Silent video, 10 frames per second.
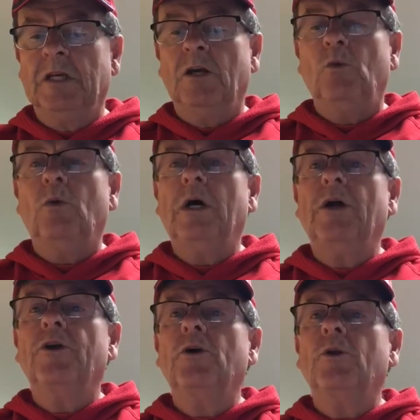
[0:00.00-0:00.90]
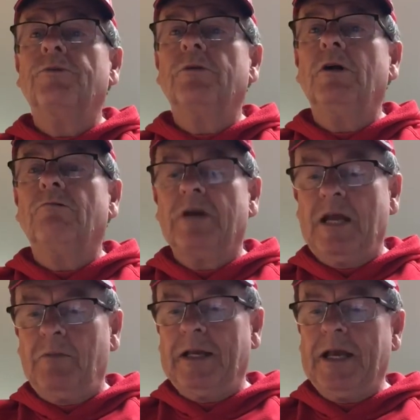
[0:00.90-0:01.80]
Well, you know the drill,
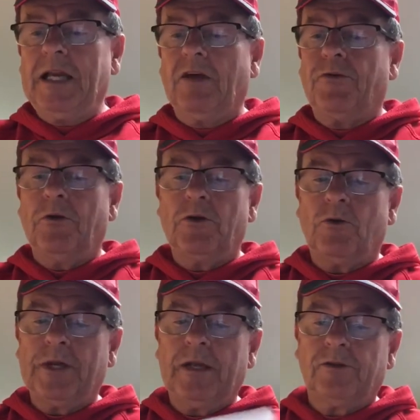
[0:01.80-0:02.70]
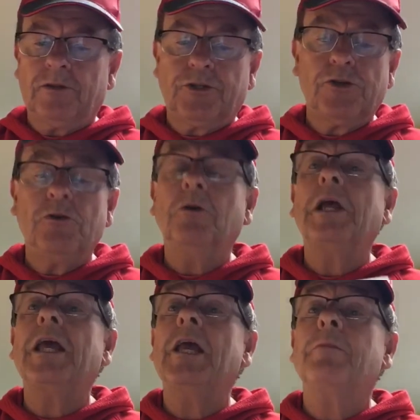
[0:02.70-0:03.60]
Ramland. If you know that tune,
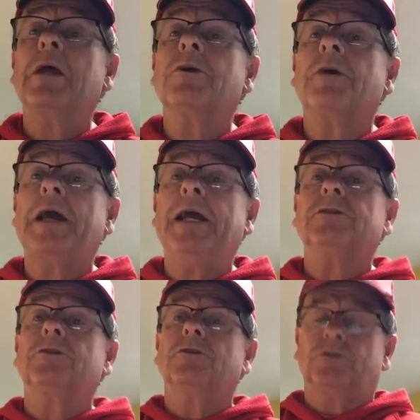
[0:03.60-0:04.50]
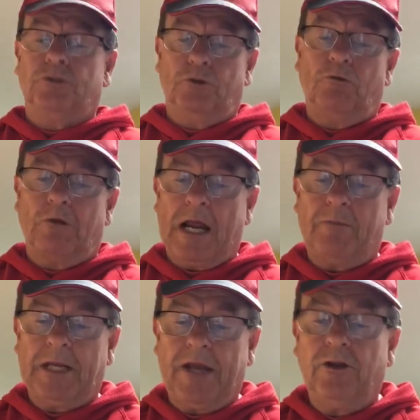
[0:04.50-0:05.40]
email your answer to
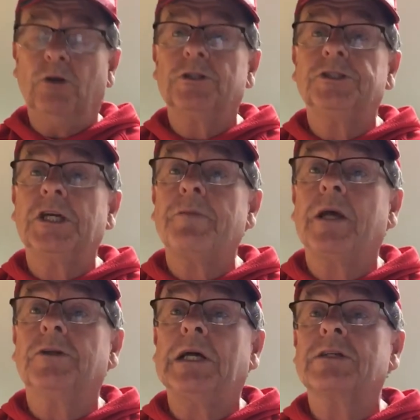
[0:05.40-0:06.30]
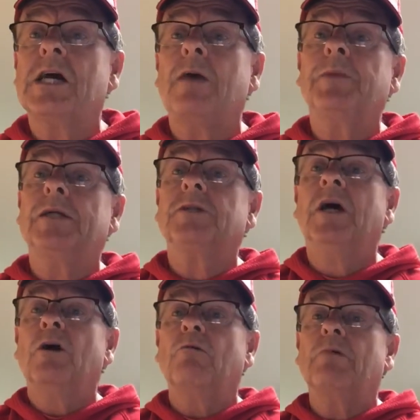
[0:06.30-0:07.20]
ramlandnews@gmail.com. That's
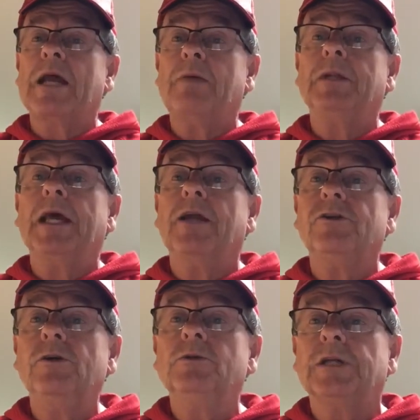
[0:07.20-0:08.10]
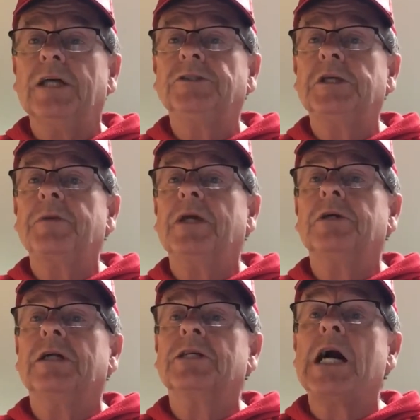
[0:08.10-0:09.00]

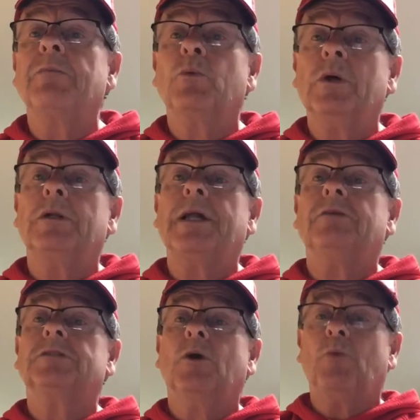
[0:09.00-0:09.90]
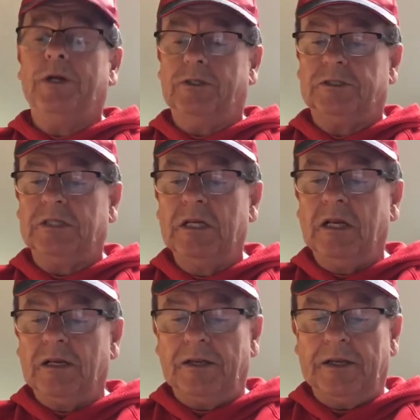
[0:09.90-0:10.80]
ramlandnews@gmail.com, and we'll announce our winners
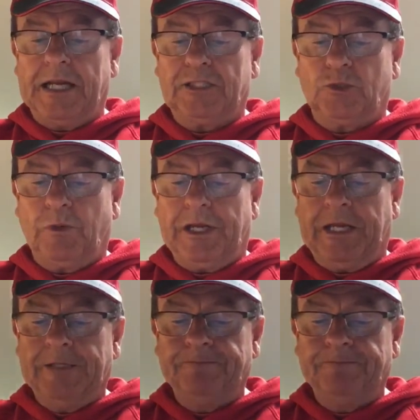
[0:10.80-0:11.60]
next week.